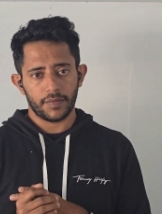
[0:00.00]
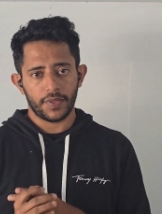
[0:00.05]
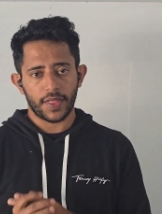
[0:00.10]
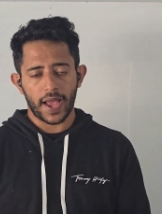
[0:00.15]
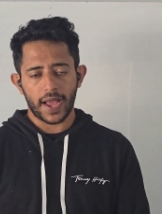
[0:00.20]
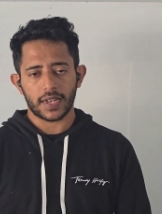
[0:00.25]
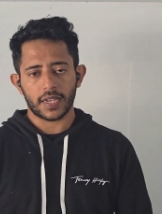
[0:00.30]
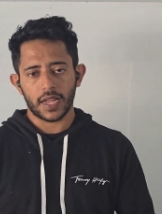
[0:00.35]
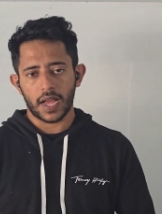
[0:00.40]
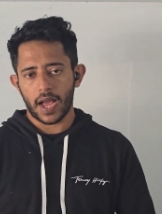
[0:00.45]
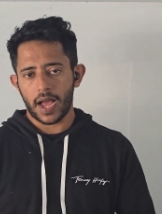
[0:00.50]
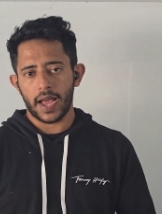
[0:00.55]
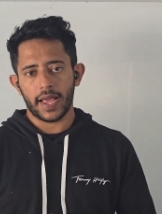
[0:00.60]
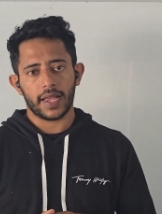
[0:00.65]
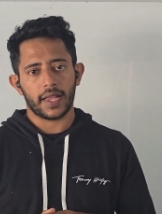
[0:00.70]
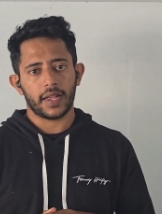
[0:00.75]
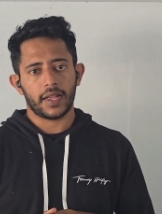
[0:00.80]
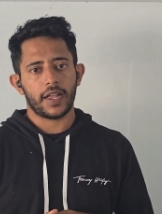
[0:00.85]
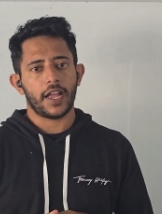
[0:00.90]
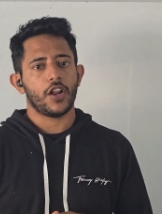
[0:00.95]
that
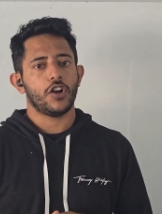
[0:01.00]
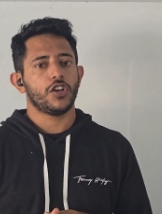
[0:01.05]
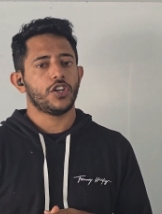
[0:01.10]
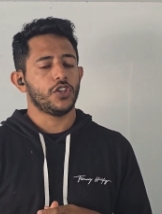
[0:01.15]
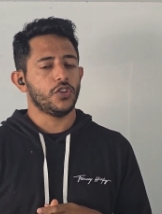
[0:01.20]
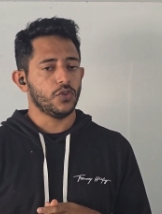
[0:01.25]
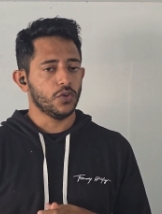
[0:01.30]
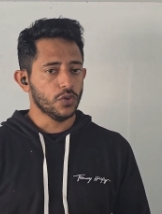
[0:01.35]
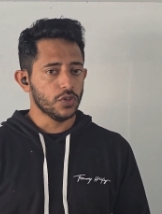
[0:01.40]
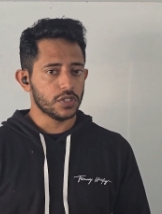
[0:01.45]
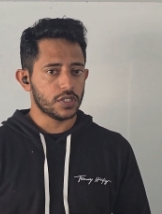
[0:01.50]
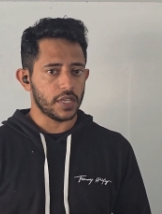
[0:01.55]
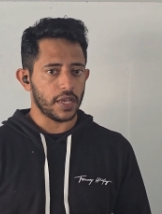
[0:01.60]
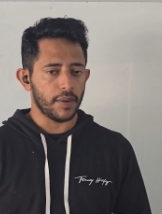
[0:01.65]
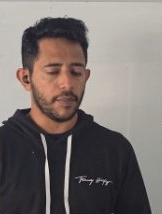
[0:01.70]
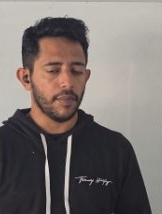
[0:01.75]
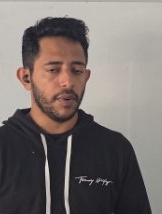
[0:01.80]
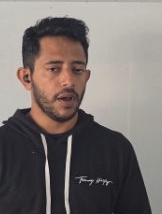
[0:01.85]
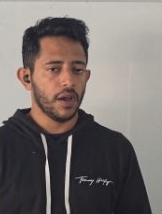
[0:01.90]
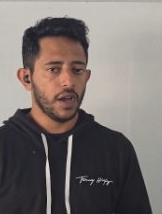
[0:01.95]
I cannot use
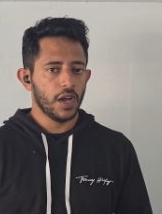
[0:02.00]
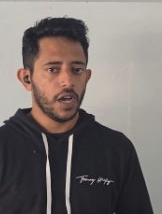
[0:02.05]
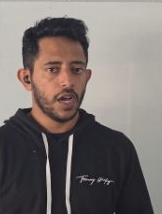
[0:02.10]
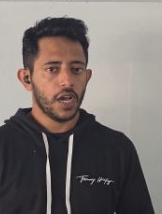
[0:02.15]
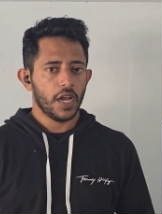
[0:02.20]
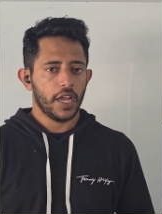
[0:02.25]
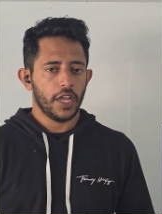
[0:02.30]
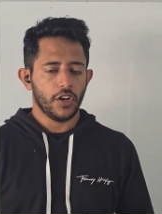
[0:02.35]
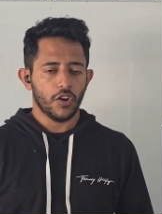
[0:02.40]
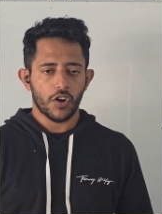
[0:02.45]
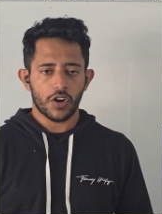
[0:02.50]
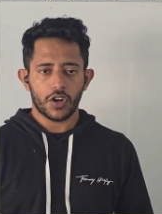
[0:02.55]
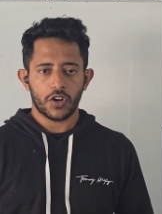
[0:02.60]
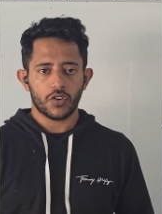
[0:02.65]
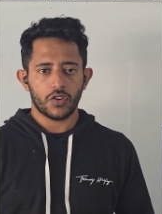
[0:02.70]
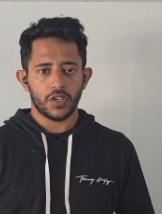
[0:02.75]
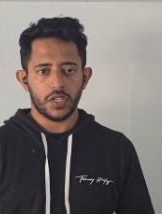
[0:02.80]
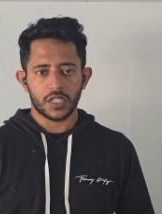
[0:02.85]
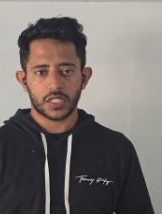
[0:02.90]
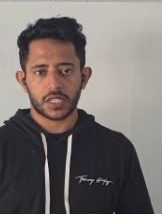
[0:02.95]
them in order
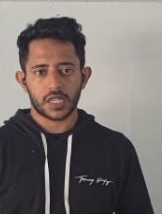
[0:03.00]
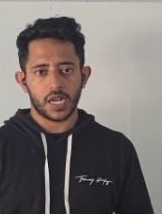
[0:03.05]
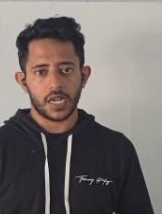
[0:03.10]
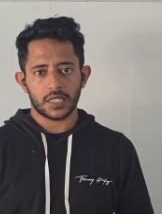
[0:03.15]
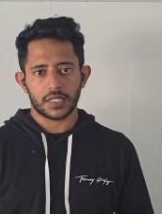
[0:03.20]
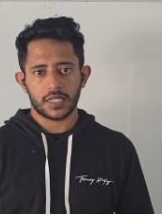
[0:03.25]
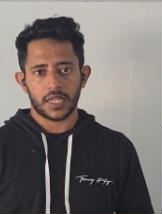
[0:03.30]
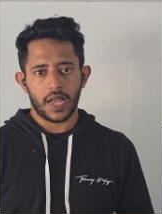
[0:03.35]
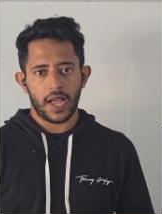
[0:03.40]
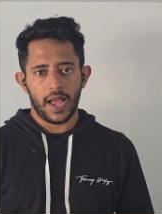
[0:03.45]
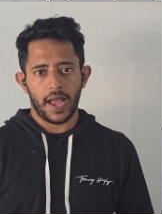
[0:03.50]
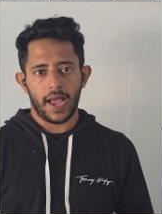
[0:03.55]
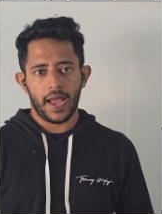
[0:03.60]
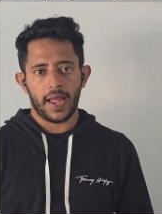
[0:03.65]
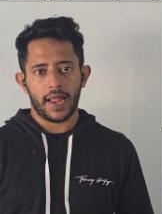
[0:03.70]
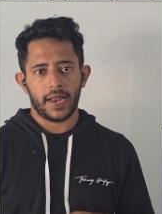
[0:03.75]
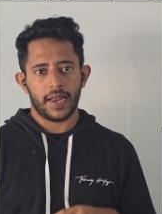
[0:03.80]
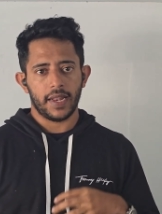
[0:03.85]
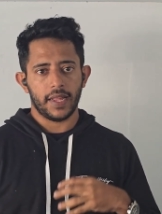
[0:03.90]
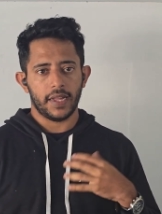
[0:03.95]
to discuss
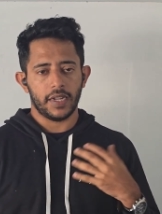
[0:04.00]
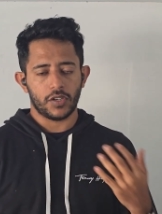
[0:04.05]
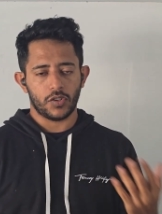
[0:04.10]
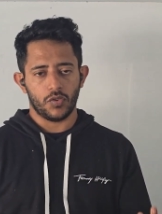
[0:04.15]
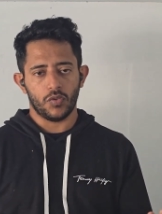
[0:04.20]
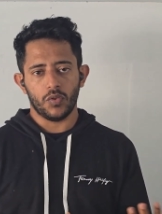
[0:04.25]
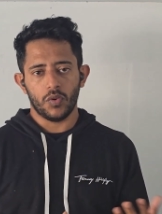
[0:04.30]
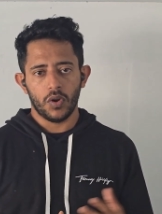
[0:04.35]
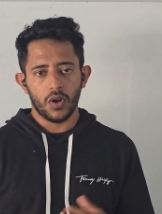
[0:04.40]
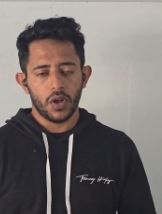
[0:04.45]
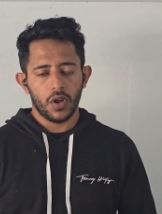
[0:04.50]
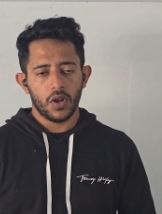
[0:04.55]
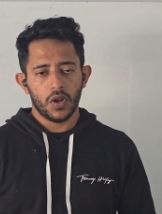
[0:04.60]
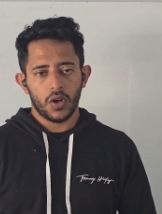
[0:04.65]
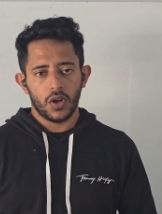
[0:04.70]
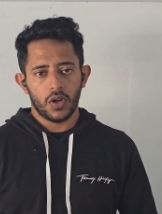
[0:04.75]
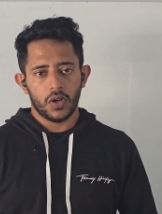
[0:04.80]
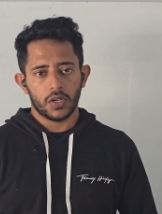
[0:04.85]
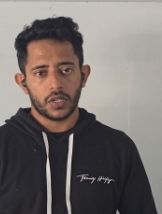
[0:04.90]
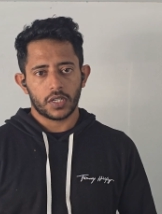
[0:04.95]
and uh, to
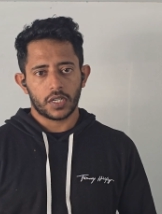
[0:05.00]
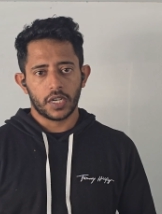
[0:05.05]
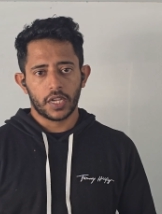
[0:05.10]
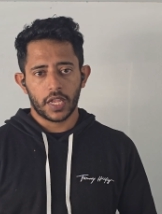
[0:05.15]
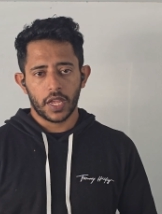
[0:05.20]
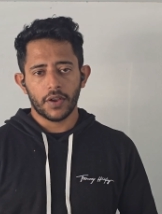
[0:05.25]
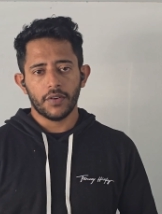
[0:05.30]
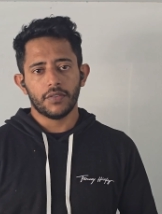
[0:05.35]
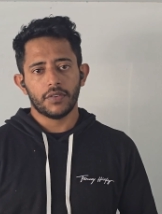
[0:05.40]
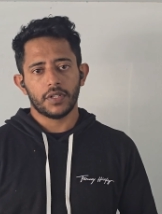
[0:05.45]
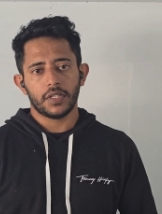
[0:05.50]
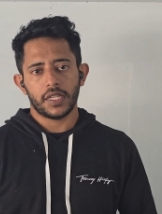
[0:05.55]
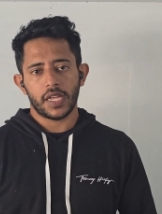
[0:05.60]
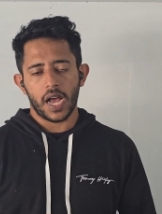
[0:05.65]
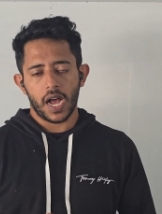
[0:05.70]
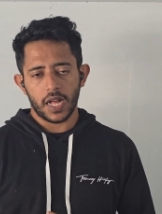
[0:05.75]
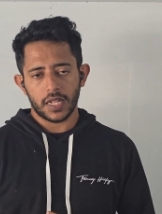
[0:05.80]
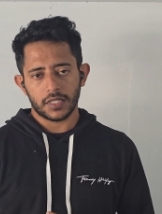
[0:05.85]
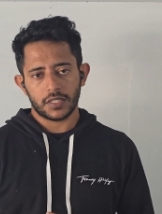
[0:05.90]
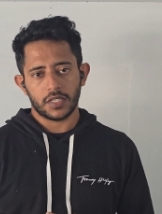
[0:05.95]
give the
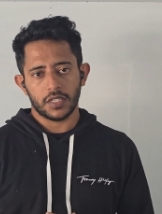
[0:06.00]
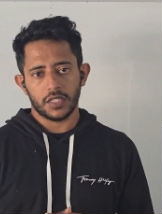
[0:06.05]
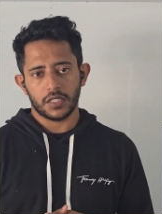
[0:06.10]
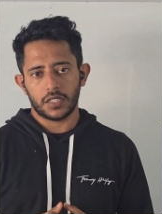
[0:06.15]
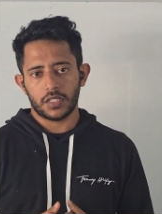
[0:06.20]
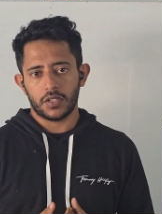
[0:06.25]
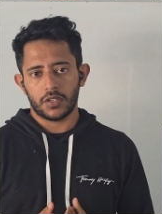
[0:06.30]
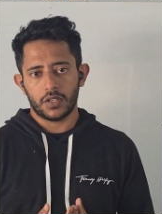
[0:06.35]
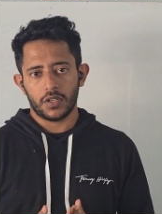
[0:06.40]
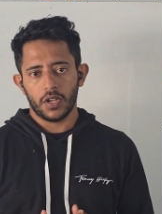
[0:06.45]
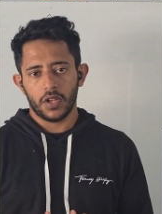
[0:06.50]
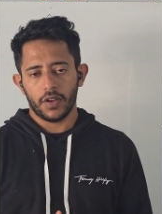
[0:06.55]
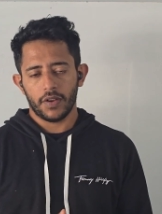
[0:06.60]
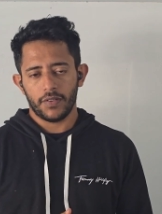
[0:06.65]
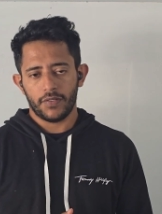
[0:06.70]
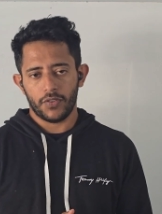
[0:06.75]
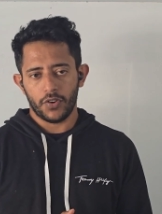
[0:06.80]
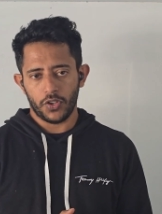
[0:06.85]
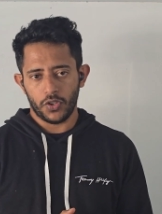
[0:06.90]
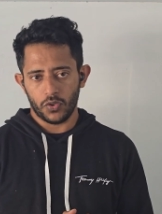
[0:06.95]
answers
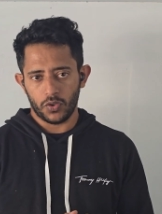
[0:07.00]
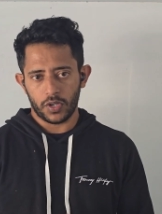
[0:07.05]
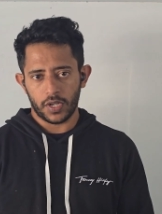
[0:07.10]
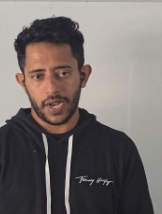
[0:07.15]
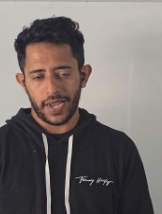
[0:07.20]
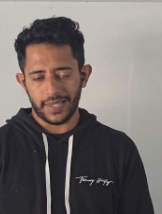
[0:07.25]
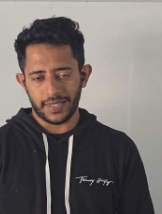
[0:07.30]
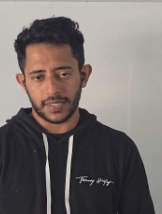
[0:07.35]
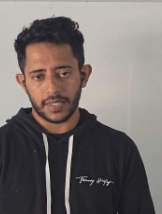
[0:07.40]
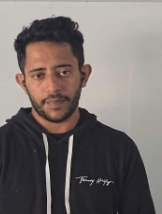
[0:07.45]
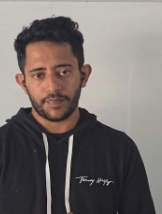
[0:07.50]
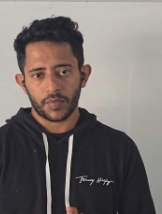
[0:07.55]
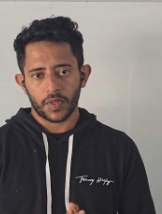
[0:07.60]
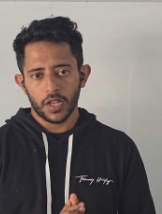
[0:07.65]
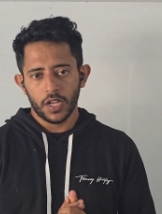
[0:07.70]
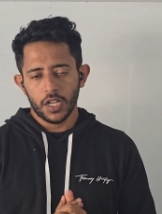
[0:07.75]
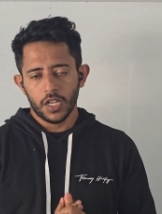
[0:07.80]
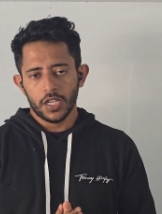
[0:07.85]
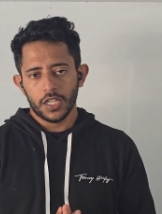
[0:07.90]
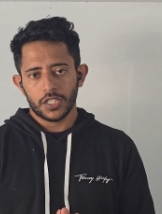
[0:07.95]
for you guys
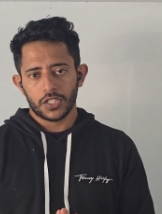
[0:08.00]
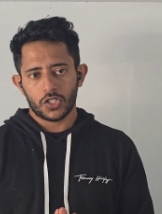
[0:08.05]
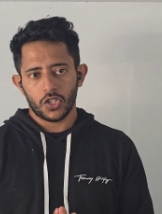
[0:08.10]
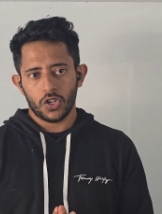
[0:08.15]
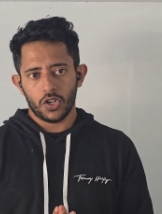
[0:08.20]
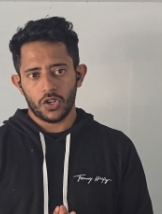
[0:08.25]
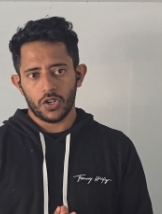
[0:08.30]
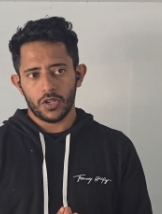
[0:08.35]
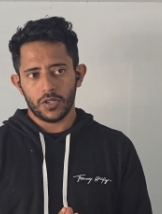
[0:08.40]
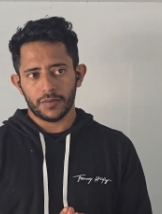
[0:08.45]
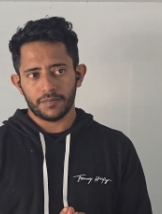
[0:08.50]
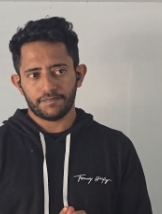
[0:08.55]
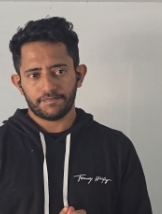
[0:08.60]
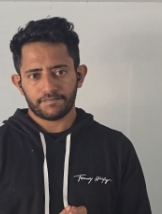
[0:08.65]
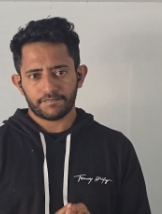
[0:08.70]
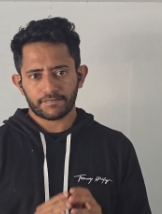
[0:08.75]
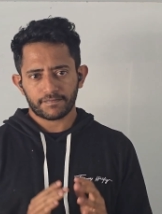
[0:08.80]
so